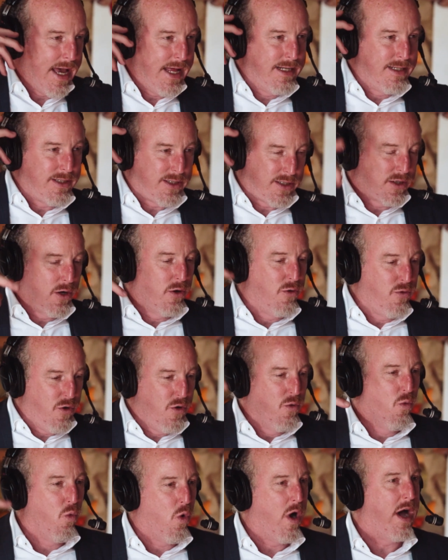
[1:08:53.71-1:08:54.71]
And so
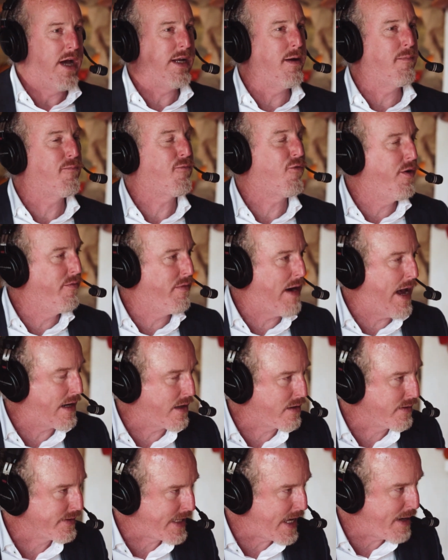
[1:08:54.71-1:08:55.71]
you wind up free
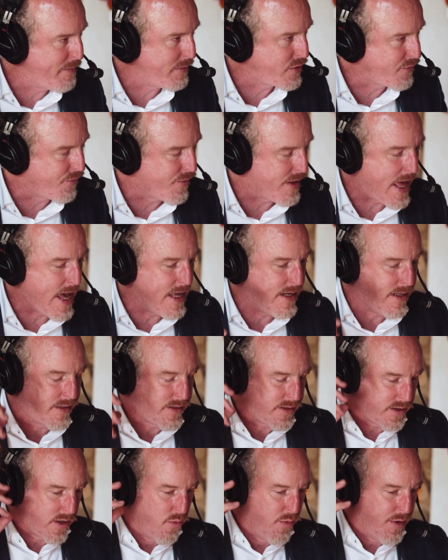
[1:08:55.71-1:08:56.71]
radical damage for that. And
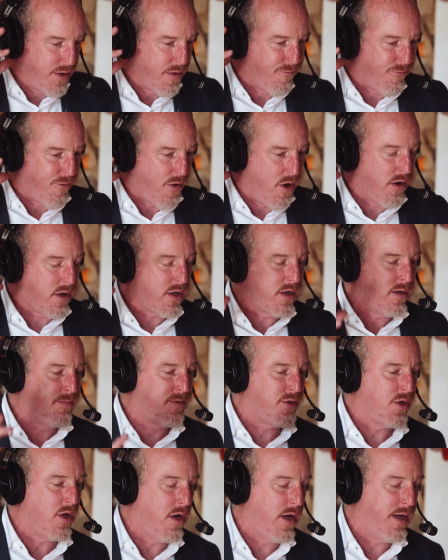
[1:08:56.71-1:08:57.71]
so when the fog
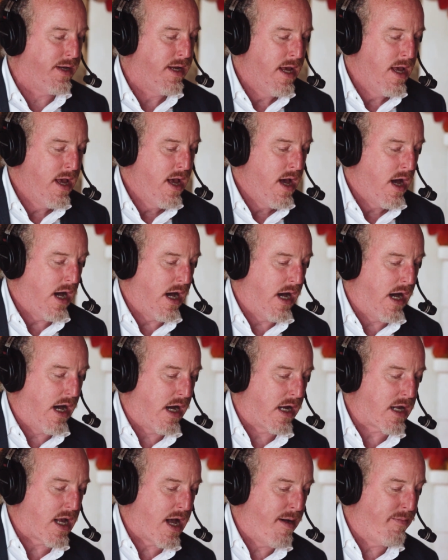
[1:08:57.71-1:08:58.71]
comes on,
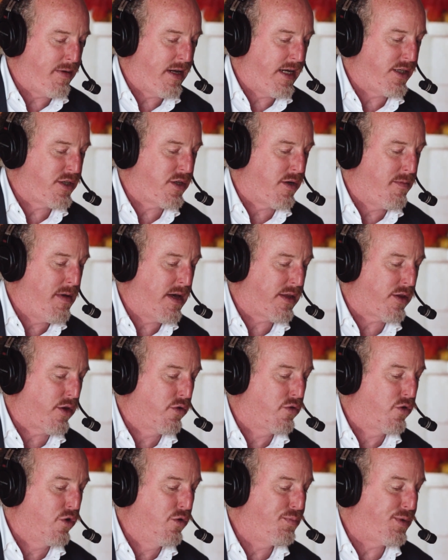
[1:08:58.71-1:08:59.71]
a combination of methyl
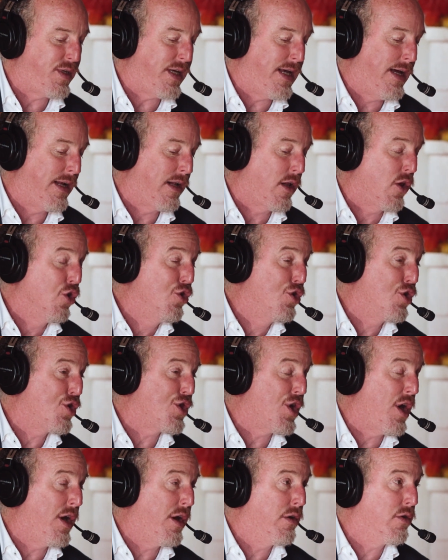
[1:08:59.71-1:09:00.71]
groups and
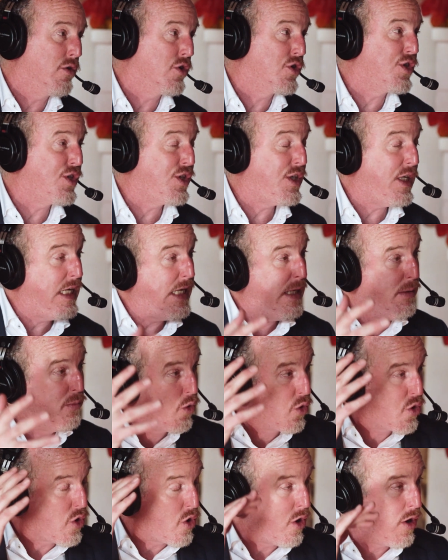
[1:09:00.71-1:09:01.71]
glutathione or C
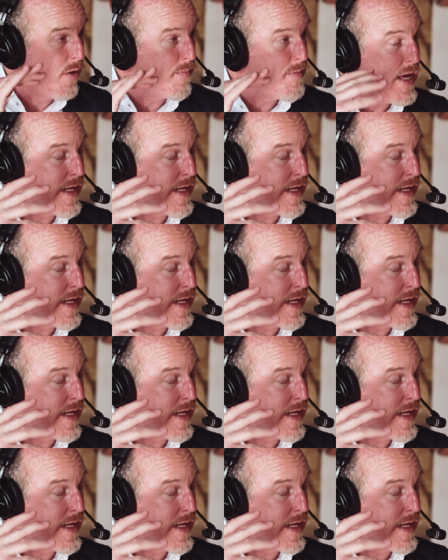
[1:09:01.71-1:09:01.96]
will calm